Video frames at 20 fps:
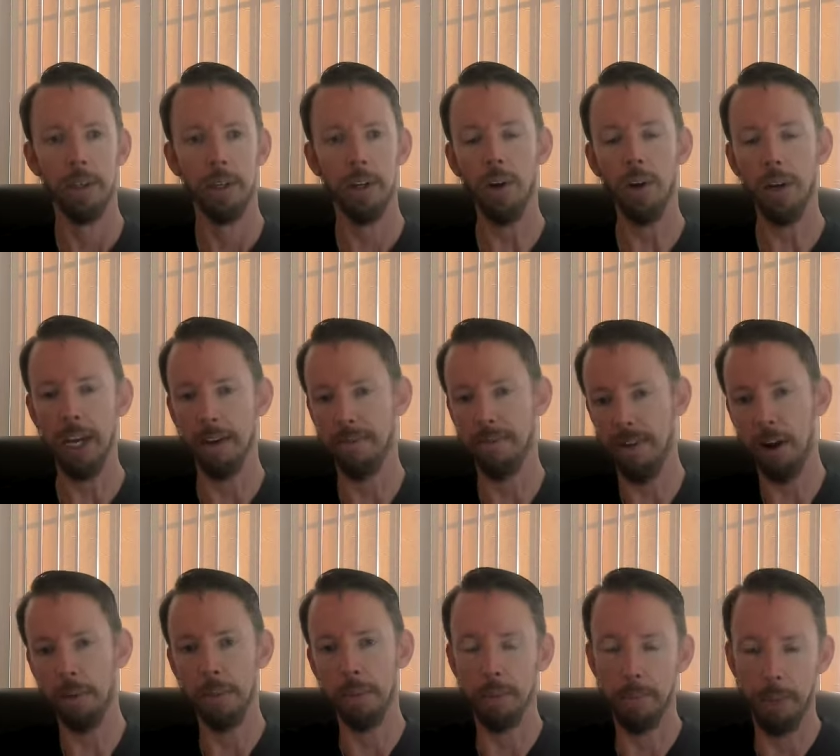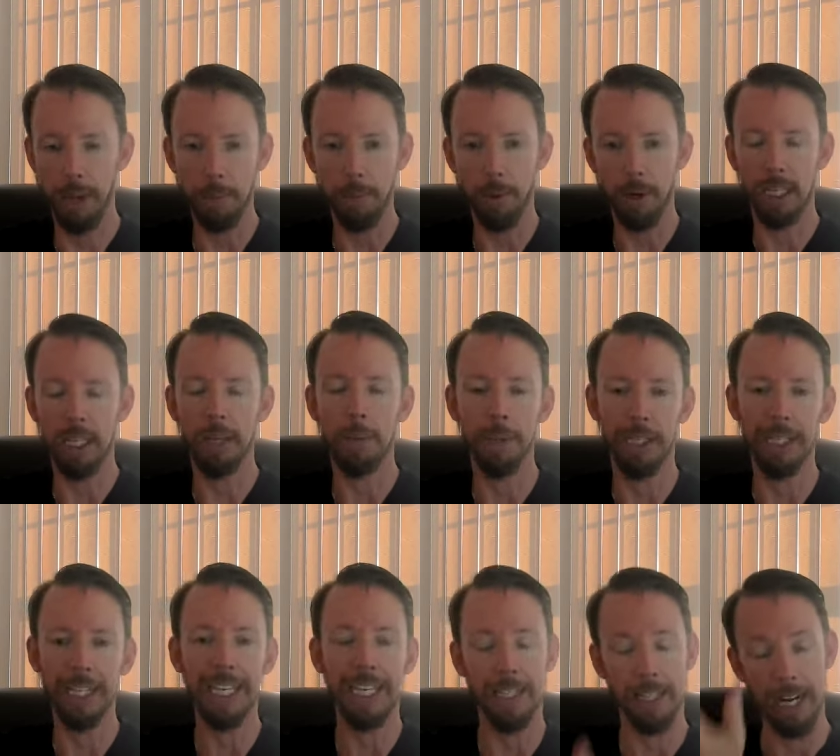Okay, it found me the paper and it gave me a
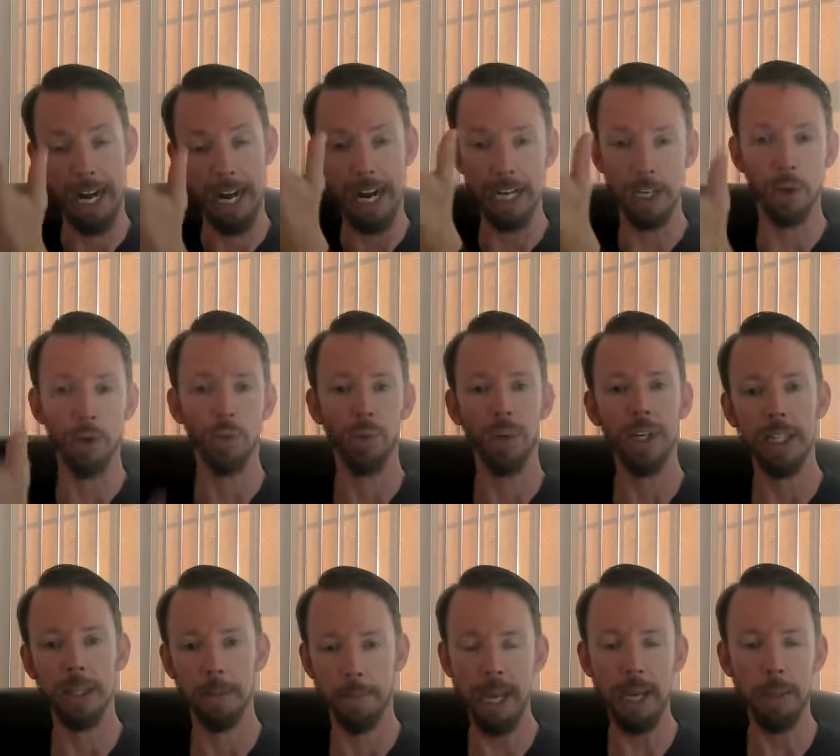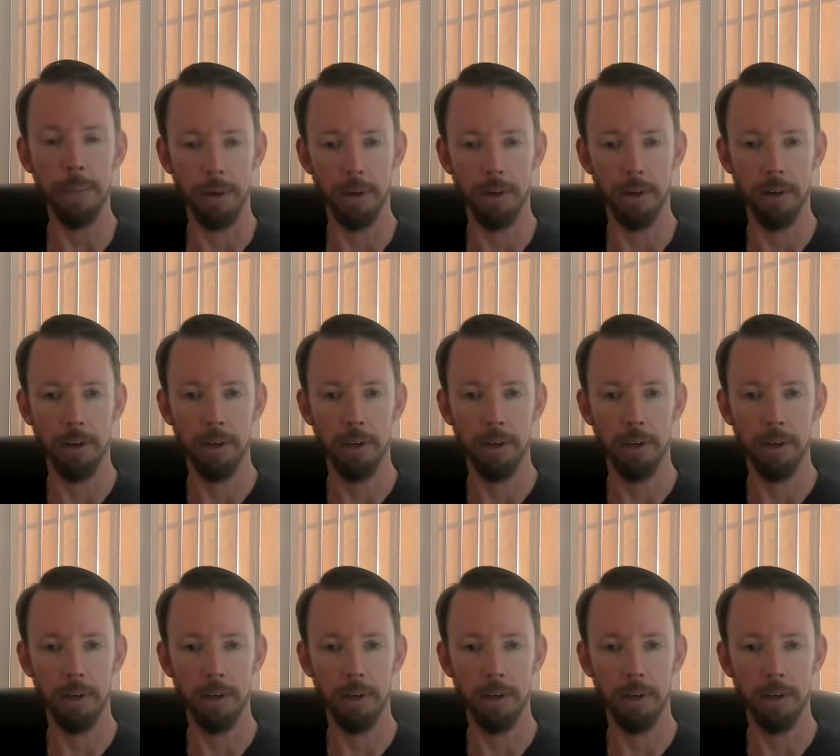link, and then I had to go read the paper.